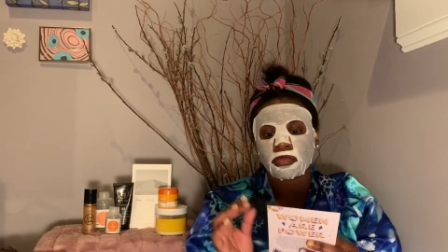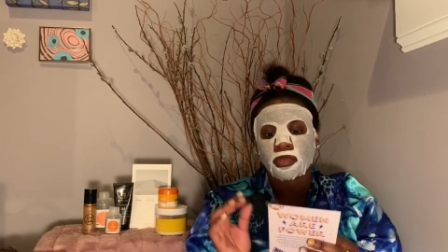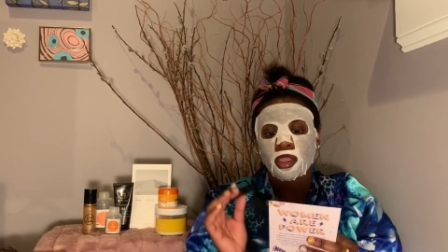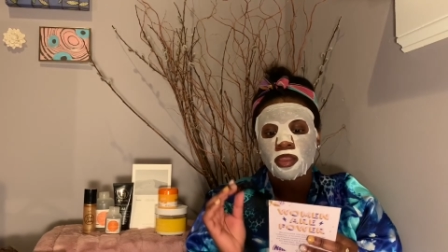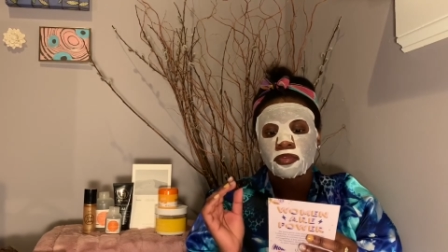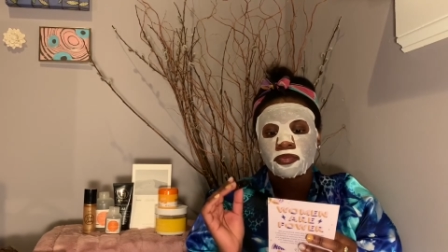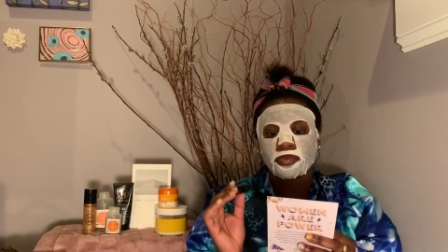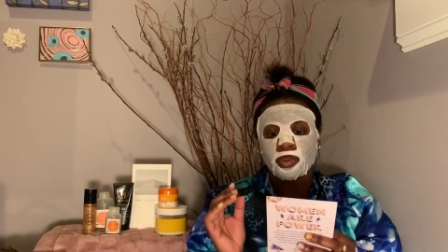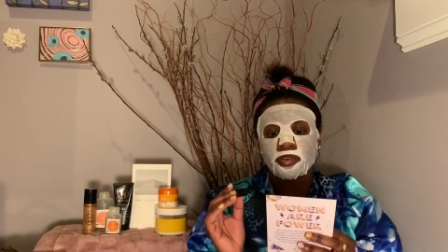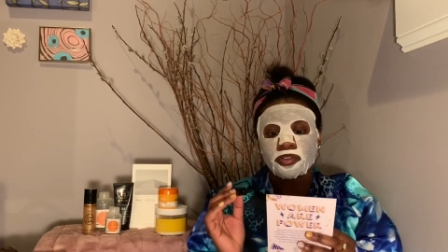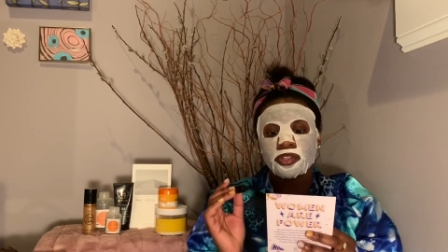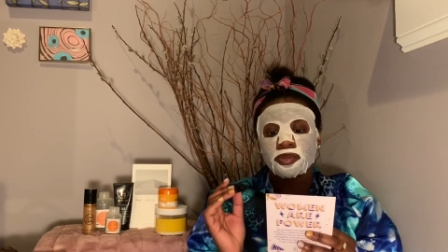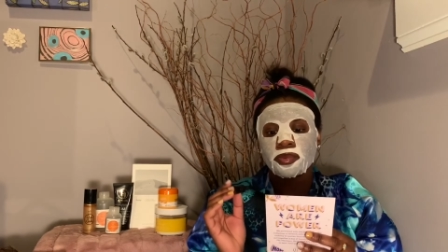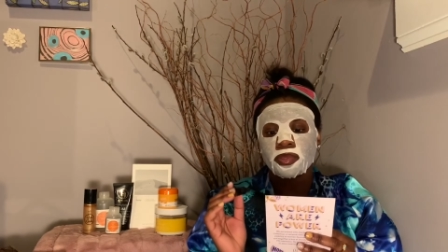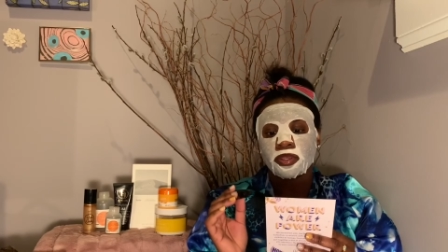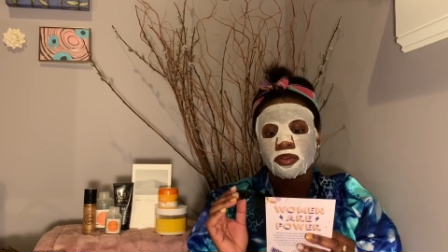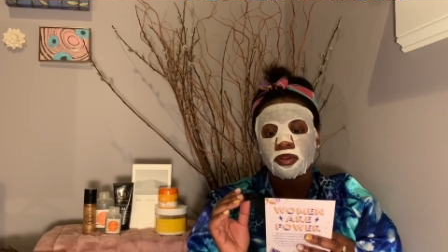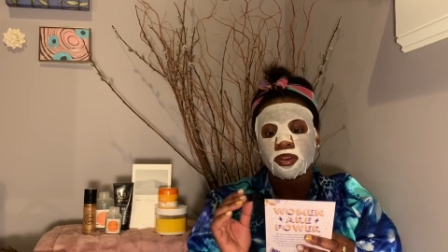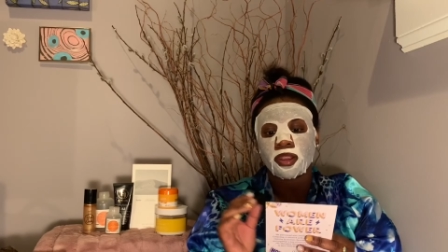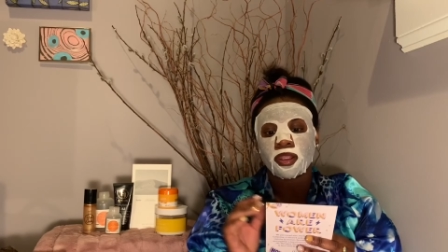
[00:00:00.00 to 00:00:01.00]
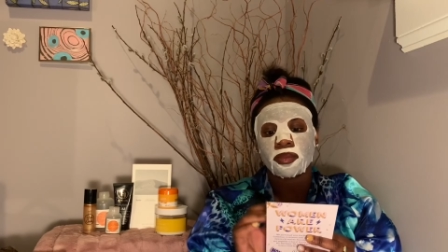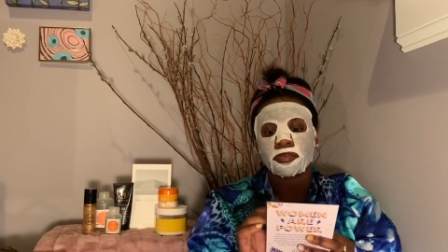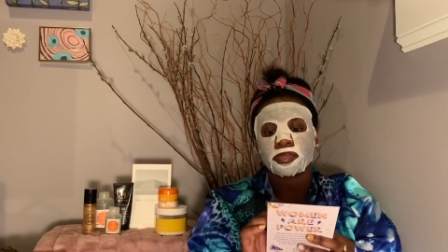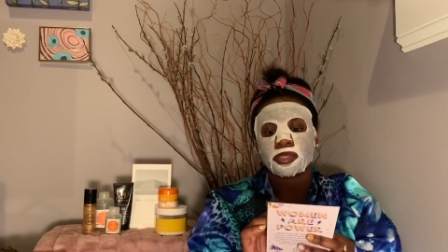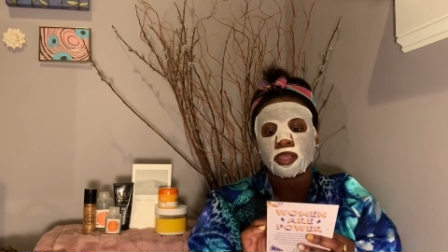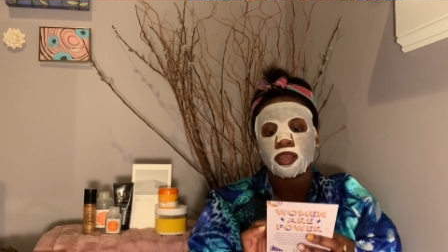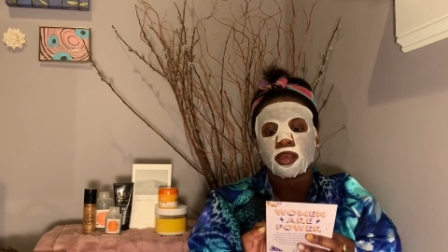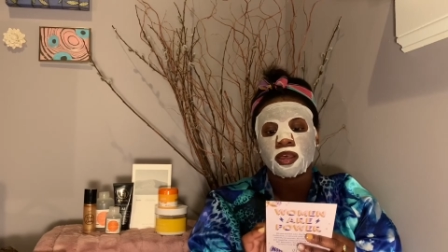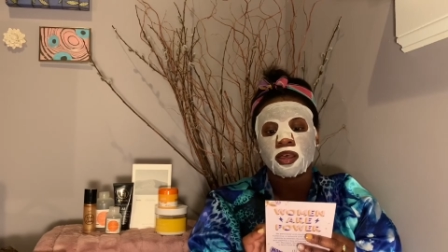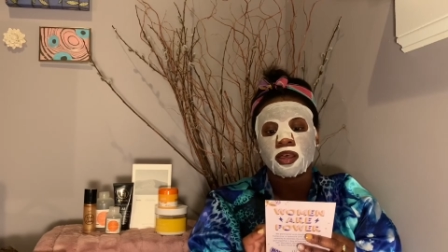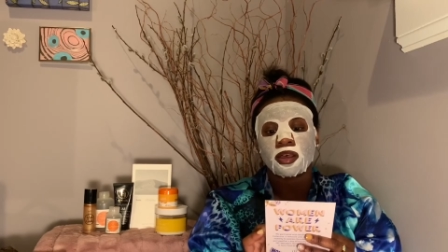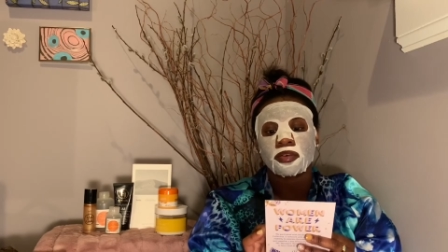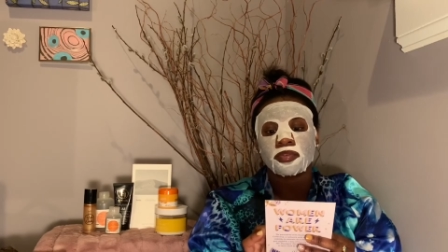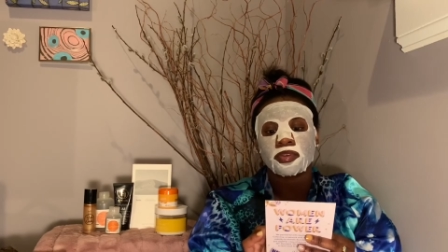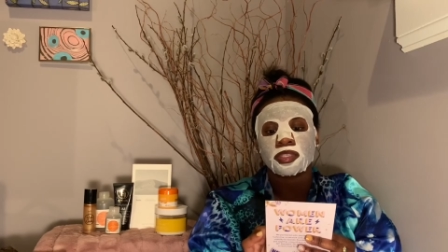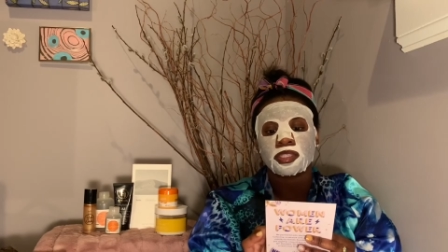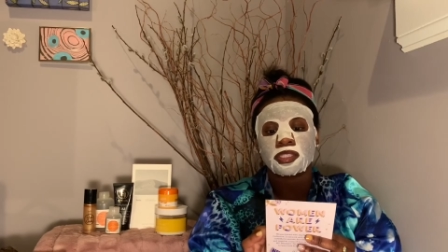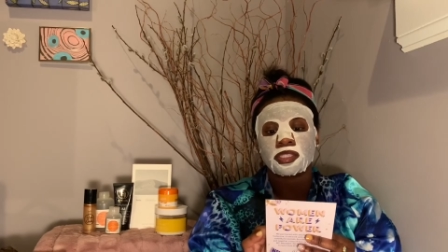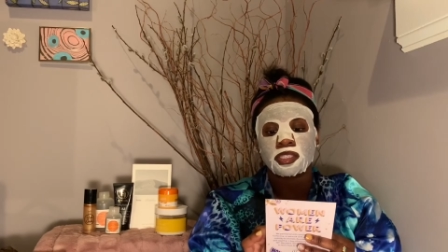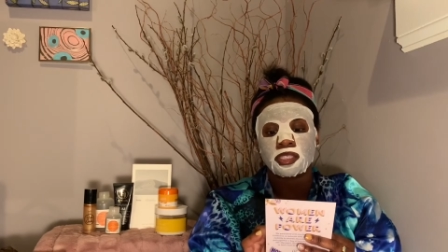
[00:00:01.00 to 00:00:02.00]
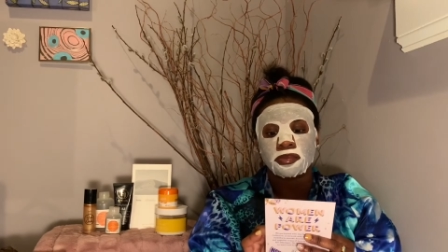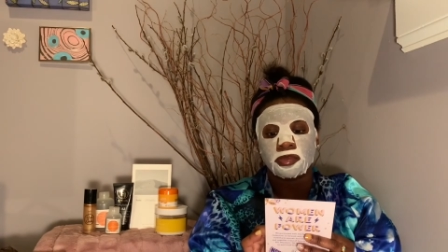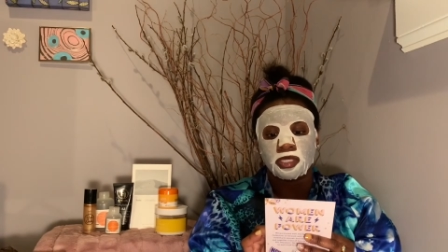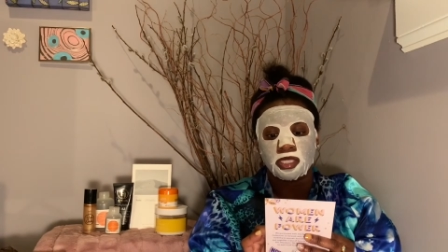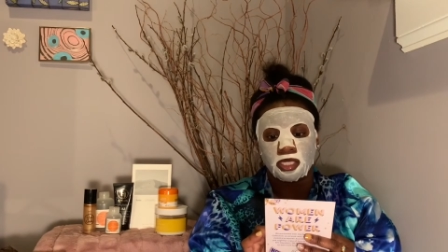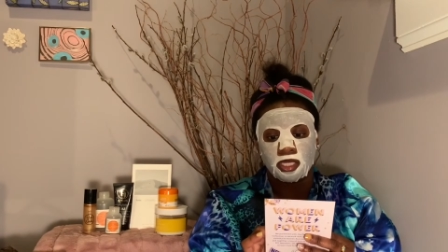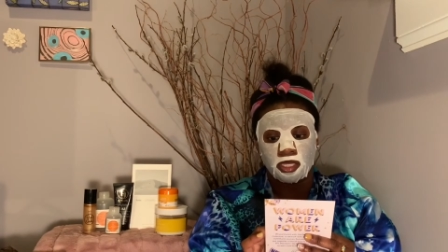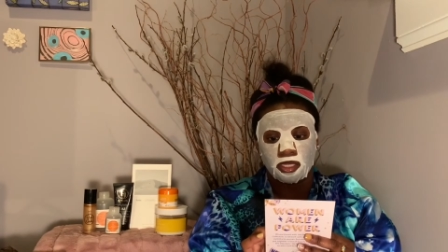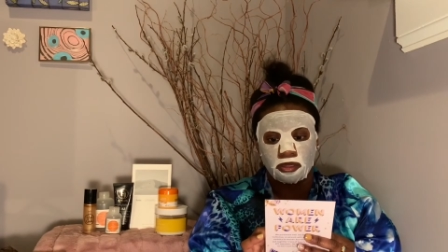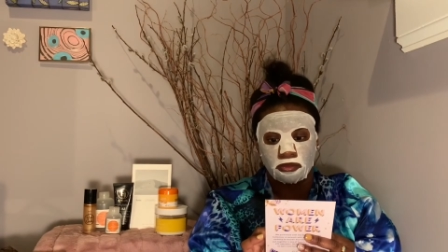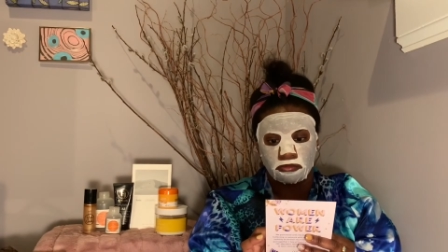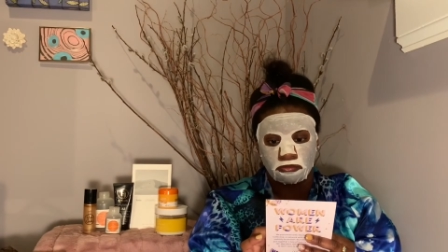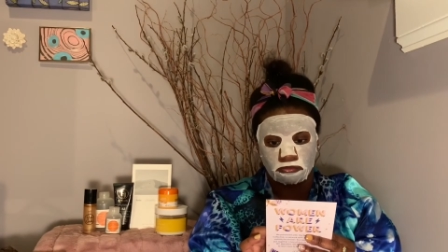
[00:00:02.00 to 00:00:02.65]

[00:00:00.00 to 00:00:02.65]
500 milligrams of CBD.